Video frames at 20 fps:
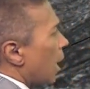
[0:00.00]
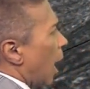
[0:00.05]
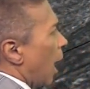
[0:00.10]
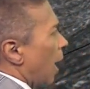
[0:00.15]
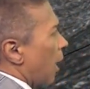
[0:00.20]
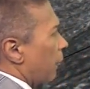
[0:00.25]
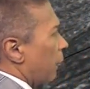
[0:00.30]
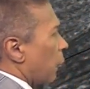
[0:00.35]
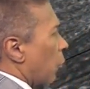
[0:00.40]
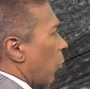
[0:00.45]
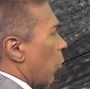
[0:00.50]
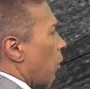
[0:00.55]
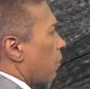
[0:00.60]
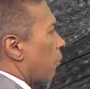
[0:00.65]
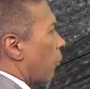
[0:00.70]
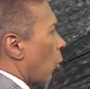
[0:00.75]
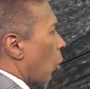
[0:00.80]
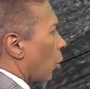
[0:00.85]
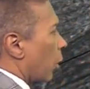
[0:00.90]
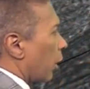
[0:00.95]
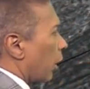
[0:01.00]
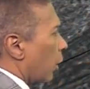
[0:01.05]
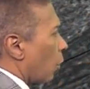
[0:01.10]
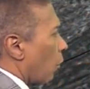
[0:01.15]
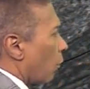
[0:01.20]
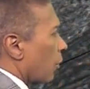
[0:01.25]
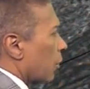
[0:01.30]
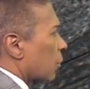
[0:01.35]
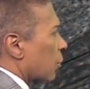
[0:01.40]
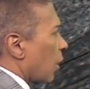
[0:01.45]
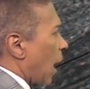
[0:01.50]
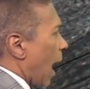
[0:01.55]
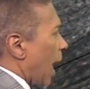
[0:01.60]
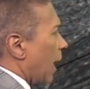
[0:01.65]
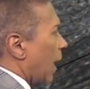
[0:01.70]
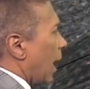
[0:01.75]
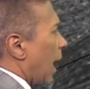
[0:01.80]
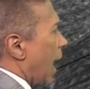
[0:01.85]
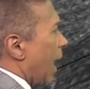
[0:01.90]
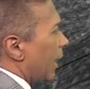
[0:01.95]
Uh, if you're in Brooklyn over to
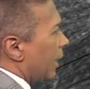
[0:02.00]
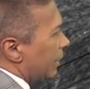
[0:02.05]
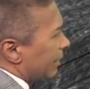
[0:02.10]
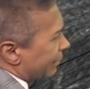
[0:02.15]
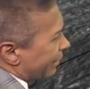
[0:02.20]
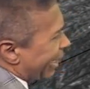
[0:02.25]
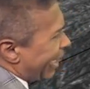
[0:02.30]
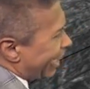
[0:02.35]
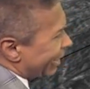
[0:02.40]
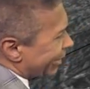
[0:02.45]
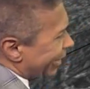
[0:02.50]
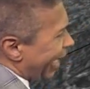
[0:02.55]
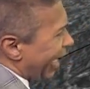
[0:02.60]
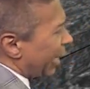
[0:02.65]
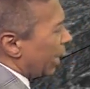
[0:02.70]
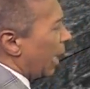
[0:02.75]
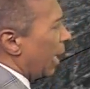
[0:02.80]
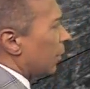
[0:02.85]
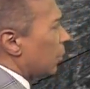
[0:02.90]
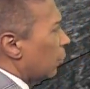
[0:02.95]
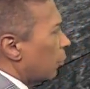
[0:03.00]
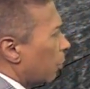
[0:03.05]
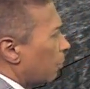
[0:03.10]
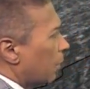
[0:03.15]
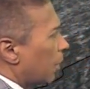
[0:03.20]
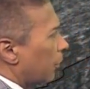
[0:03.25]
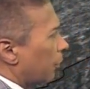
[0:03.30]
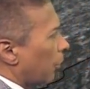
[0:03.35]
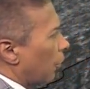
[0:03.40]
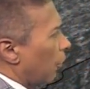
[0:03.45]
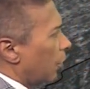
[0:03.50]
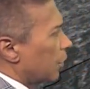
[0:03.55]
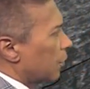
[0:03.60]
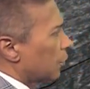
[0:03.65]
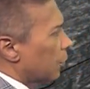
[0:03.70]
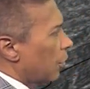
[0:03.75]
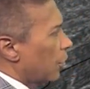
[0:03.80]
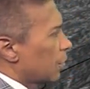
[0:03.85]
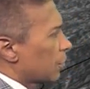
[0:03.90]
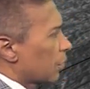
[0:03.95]
Staten Island, eh, Staten Island, you're in the mid
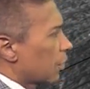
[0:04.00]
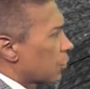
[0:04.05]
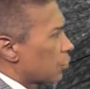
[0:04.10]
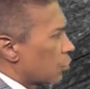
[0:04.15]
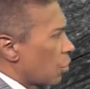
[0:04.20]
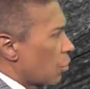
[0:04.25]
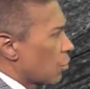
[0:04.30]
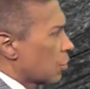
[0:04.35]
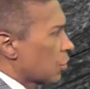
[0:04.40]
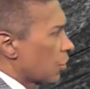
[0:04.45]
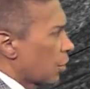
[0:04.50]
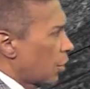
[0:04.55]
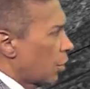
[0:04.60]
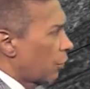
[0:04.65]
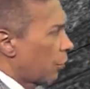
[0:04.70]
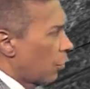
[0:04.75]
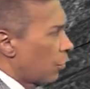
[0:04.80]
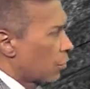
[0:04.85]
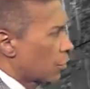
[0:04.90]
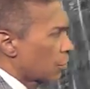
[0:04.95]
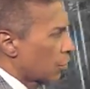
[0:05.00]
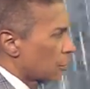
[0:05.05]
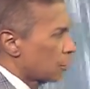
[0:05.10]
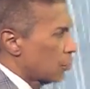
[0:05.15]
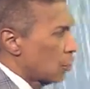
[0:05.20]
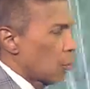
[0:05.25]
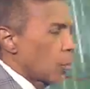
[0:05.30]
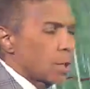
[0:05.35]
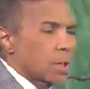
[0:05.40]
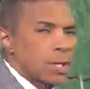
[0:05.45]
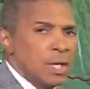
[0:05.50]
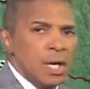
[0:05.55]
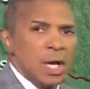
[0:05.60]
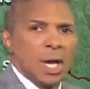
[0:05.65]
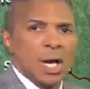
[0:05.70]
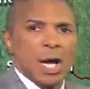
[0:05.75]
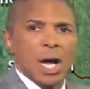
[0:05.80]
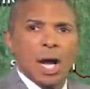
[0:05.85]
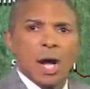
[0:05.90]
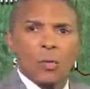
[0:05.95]
30s. 36 Jersey City, 36 Newark.
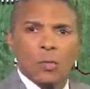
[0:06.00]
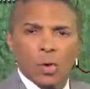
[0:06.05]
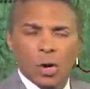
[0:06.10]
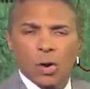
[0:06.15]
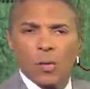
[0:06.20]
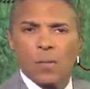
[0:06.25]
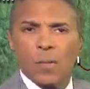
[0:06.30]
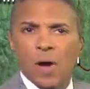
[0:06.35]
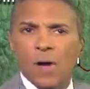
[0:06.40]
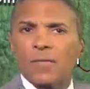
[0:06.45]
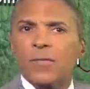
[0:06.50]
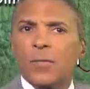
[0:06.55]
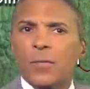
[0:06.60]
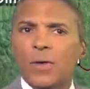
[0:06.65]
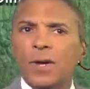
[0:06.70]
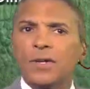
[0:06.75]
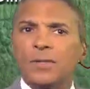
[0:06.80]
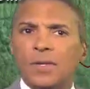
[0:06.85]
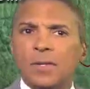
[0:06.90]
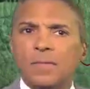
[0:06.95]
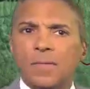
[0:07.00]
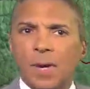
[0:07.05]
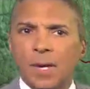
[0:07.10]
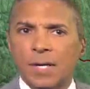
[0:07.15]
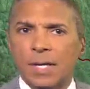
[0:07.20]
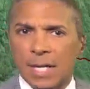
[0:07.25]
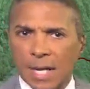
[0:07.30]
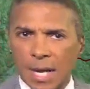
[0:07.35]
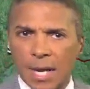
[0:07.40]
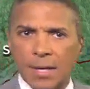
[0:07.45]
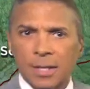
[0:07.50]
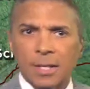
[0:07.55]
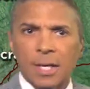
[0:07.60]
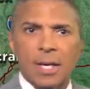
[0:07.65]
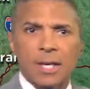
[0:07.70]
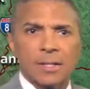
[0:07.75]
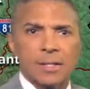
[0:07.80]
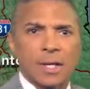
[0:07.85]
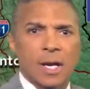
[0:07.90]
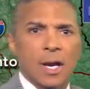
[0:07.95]
We're above freezing, but again,
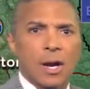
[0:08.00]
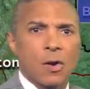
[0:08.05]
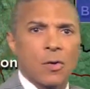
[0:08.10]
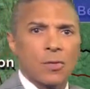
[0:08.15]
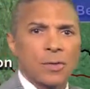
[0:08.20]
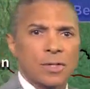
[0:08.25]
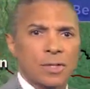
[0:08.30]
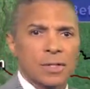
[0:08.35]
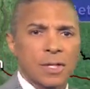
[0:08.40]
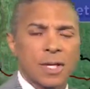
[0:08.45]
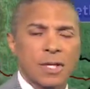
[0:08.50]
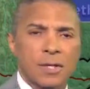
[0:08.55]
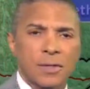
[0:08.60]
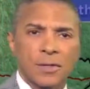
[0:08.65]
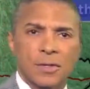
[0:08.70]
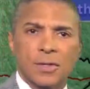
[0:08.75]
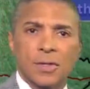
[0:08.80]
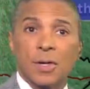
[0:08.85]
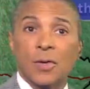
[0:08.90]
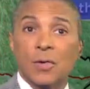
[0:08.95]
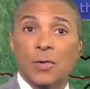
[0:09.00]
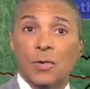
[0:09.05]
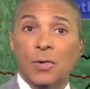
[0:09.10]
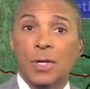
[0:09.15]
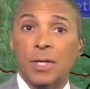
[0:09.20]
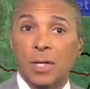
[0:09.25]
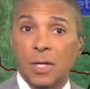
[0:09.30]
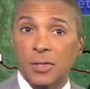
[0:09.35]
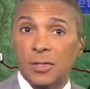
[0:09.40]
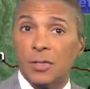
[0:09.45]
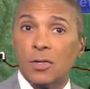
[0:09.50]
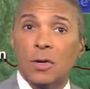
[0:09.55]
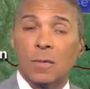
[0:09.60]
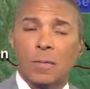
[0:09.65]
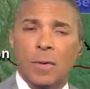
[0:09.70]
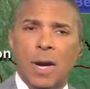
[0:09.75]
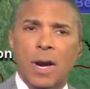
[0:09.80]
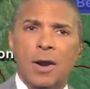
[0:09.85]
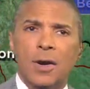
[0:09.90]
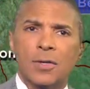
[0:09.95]
as I always say to the children, listen to your
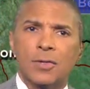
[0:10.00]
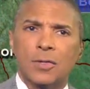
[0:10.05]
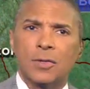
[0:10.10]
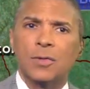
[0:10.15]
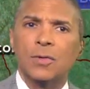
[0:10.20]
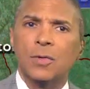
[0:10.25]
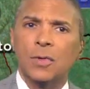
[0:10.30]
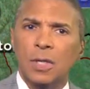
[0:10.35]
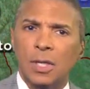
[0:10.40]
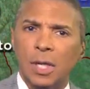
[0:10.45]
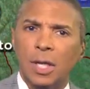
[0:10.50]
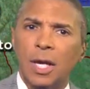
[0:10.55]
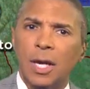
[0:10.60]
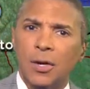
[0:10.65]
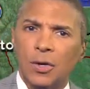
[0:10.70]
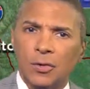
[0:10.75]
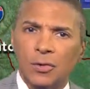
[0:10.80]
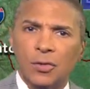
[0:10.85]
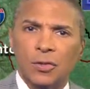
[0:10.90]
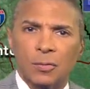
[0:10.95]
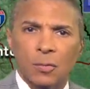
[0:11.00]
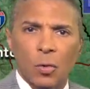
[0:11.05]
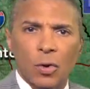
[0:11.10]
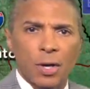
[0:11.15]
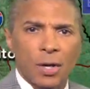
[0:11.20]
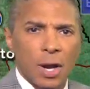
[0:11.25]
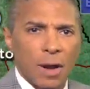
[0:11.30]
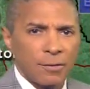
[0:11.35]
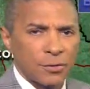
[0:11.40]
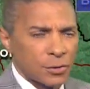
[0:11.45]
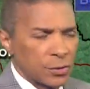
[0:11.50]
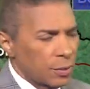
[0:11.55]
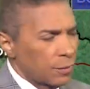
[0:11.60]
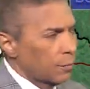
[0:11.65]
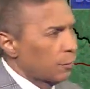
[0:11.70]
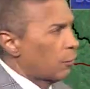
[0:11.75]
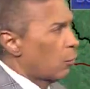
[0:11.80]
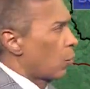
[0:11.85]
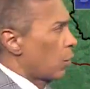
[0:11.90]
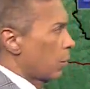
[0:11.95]
parents. You do need layers this morning, obviously, if
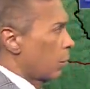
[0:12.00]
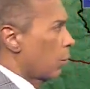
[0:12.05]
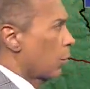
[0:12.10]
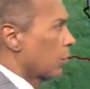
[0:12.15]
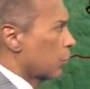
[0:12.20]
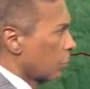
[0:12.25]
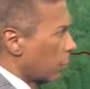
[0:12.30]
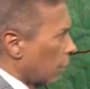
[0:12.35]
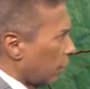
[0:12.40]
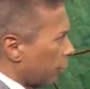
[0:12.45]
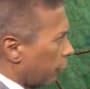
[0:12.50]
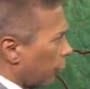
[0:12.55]
you're four degrees above